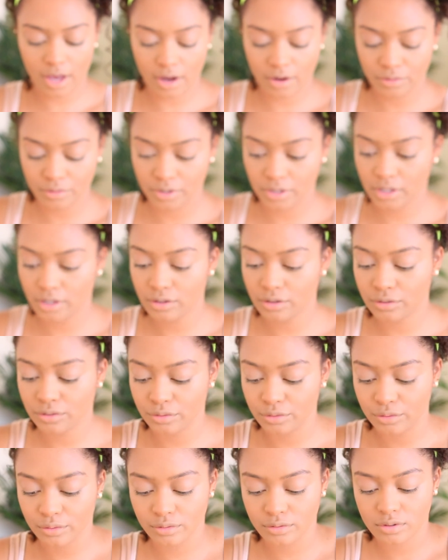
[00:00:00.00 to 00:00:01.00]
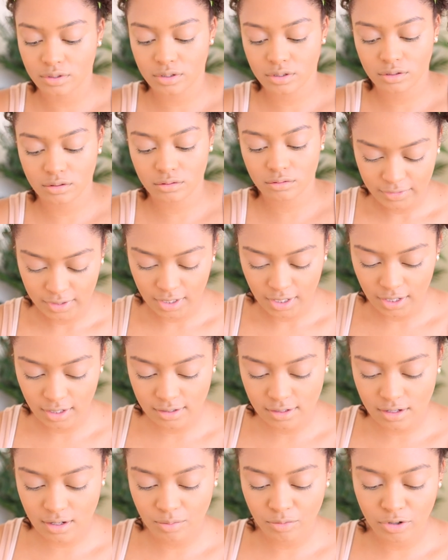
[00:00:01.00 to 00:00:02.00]
How cute.
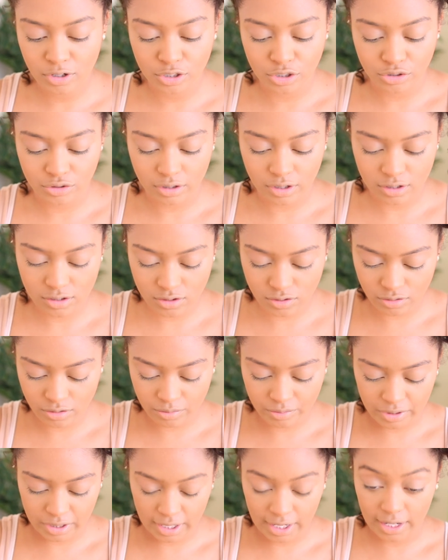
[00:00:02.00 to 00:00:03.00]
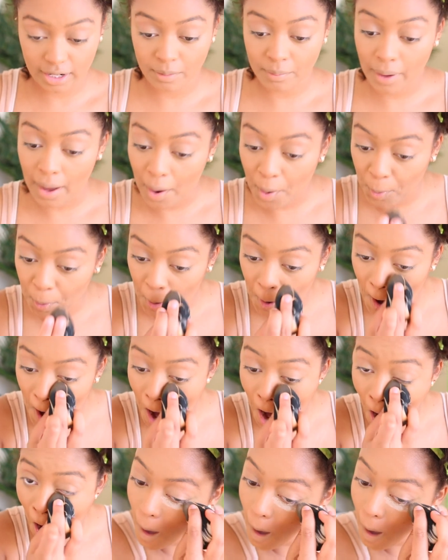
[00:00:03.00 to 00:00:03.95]
Yes, come on, drugstore banana powder.